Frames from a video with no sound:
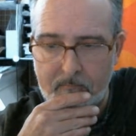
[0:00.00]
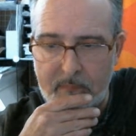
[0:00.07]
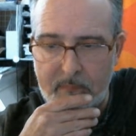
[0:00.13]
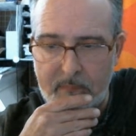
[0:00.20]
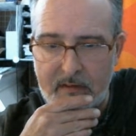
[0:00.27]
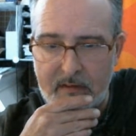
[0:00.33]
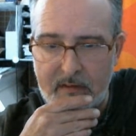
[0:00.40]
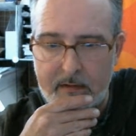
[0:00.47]

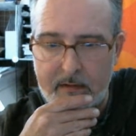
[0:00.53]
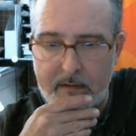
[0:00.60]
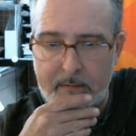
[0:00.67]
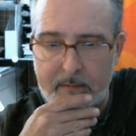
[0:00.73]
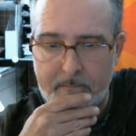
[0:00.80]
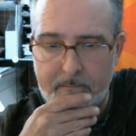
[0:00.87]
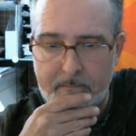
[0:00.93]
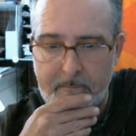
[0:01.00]
and
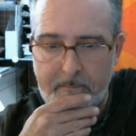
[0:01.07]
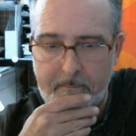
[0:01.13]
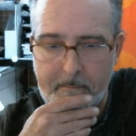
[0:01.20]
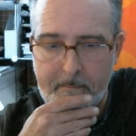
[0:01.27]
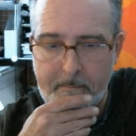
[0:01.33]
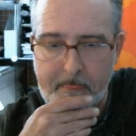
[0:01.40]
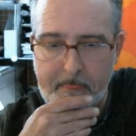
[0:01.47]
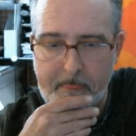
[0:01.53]
um,
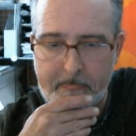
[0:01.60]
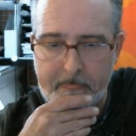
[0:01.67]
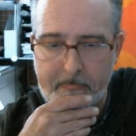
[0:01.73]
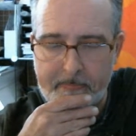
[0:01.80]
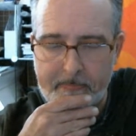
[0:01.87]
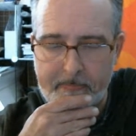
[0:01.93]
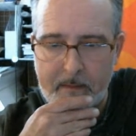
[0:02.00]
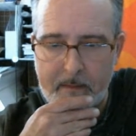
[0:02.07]

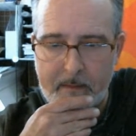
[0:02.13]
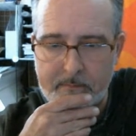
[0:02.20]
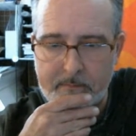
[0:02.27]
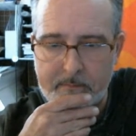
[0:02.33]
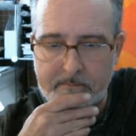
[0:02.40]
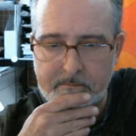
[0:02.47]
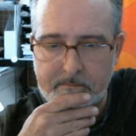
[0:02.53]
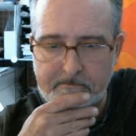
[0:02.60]
I'm
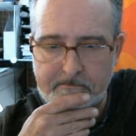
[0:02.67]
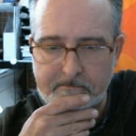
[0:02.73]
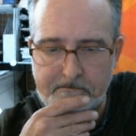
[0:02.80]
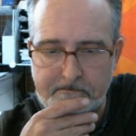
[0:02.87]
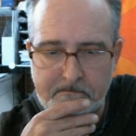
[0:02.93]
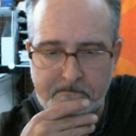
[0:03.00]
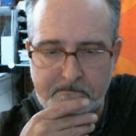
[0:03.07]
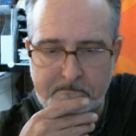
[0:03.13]

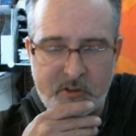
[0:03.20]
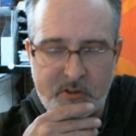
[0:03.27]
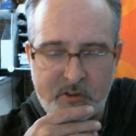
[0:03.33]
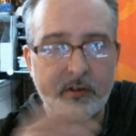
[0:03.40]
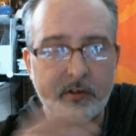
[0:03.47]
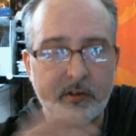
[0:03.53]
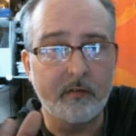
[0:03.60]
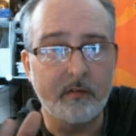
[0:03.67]

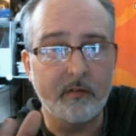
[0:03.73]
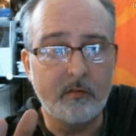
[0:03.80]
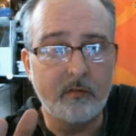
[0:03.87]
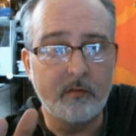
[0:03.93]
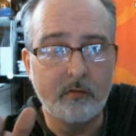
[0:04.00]
just gonna